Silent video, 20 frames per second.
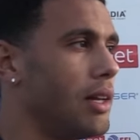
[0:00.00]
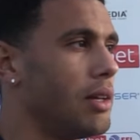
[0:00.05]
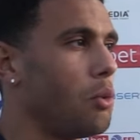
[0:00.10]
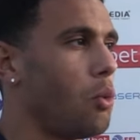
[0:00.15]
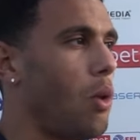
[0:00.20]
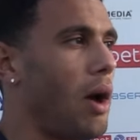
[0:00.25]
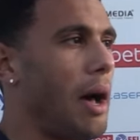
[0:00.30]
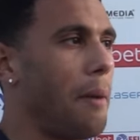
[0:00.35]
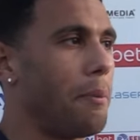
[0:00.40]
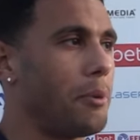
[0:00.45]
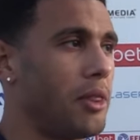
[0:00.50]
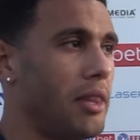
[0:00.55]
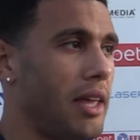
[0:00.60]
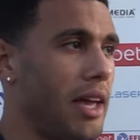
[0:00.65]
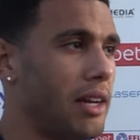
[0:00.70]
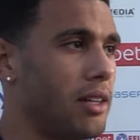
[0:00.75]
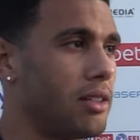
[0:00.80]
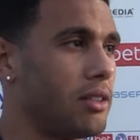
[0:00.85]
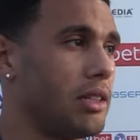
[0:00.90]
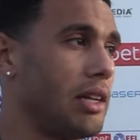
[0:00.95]
What happened
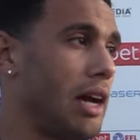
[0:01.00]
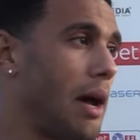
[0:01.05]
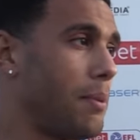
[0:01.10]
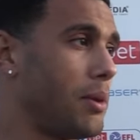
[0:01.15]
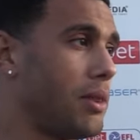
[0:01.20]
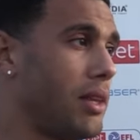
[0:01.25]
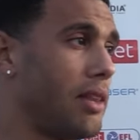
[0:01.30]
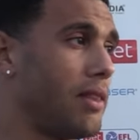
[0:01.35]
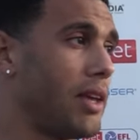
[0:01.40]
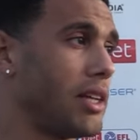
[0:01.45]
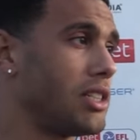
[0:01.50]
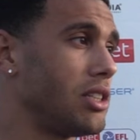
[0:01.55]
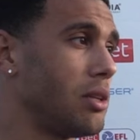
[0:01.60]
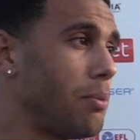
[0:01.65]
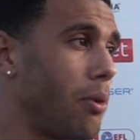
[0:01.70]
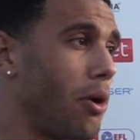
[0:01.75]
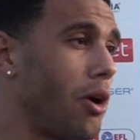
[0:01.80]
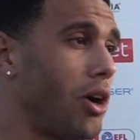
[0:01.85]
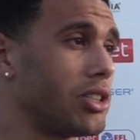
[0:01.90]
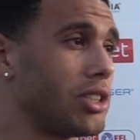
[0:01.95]
then, that's in the
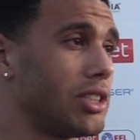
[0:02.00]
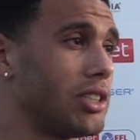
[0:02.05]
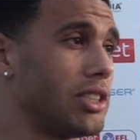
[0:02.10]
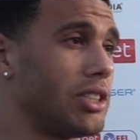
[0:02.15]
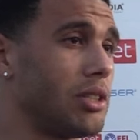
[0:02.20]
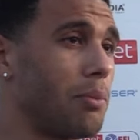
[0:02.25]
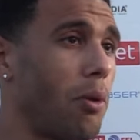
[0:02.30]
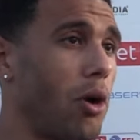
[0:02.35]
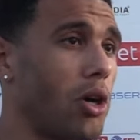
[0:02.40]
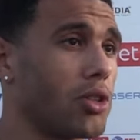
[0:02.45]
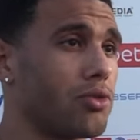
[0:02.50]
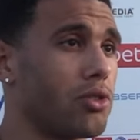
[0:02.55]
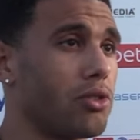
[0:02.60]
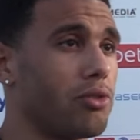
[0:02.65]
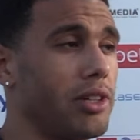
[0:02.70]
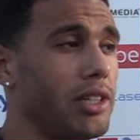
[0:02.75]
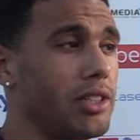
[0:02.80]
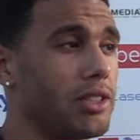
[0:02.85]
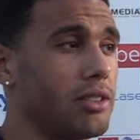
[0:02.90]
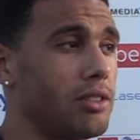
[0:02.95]
past, and it's in the past for a
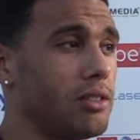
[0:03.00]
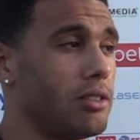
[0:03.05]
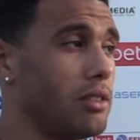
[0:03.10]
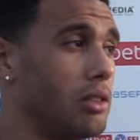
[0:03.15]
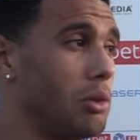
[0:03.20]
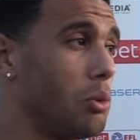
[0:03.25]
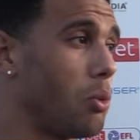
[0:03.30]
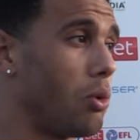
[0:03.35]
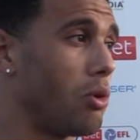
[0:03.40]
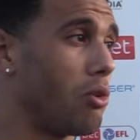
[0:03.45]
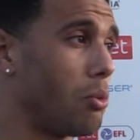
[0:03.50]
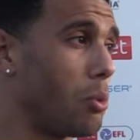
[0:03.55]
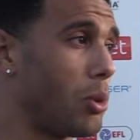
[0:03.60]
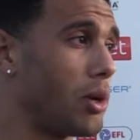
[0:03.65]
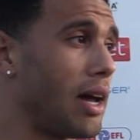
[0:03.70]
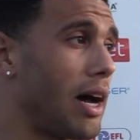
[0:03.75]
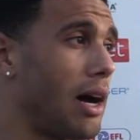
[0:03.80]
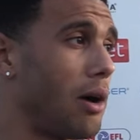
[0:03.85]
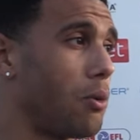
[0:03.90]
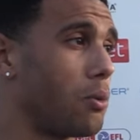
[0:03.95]
reason. We're
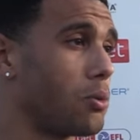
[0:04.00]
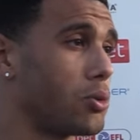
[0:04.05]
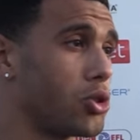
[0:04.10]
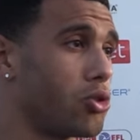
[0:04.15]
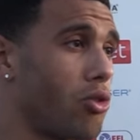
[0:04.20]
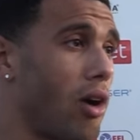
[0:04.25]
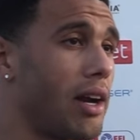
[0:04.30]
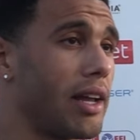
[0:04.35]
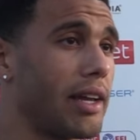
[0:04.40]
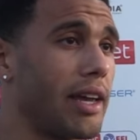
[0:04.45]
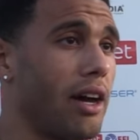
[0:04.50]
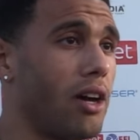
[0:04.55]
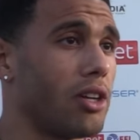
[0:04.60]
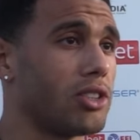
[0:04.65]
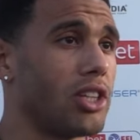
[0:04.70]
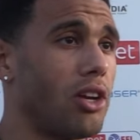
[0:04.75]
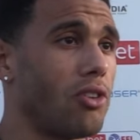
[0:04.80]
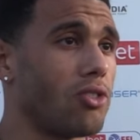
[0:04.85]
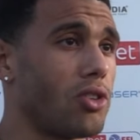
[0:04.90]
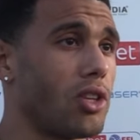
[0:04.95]
now trying to get
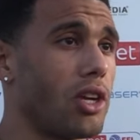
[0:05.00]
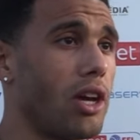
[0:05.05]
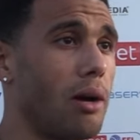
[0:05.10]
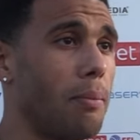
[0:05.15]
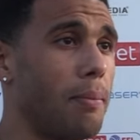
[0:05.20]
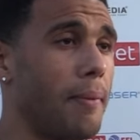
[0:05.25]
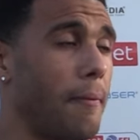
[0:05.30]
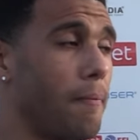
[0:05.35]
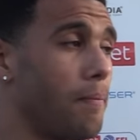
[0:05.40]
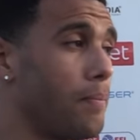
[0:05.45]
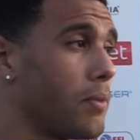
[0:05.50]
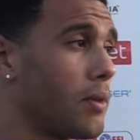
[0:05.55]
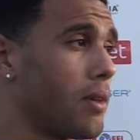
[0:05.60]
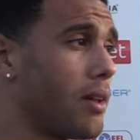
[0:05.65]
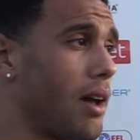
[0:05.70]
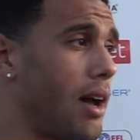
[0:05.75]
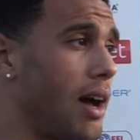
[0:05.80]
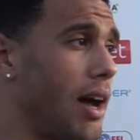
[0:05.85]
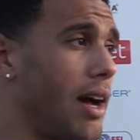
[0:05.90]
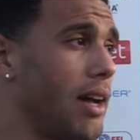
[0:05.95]
ourselves on the up,
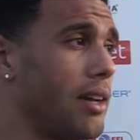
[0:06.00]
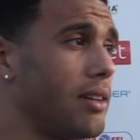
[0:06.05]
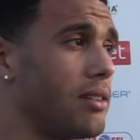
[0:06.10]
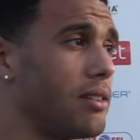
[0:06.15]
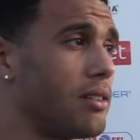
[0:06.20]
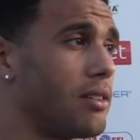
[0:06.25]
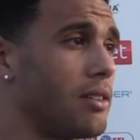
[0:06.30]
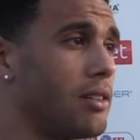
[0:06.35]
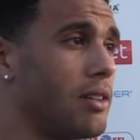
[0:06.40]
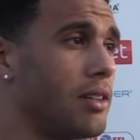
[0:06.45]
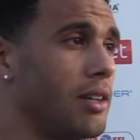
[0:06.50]
and